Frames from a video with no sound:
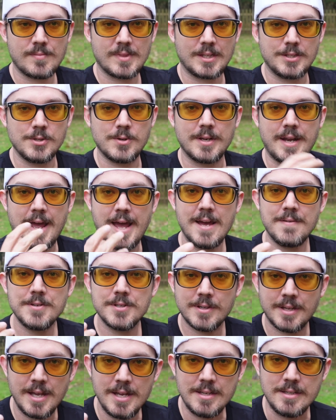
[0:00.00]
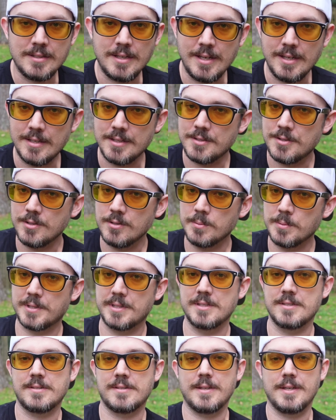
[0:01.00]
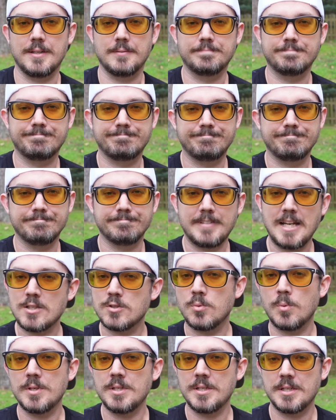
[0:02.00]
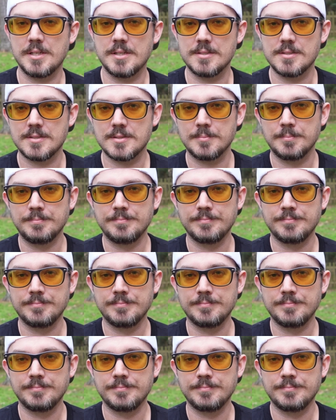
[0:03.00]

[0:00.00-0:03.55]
You can have your cake and eat it too with this thing. That's what it is.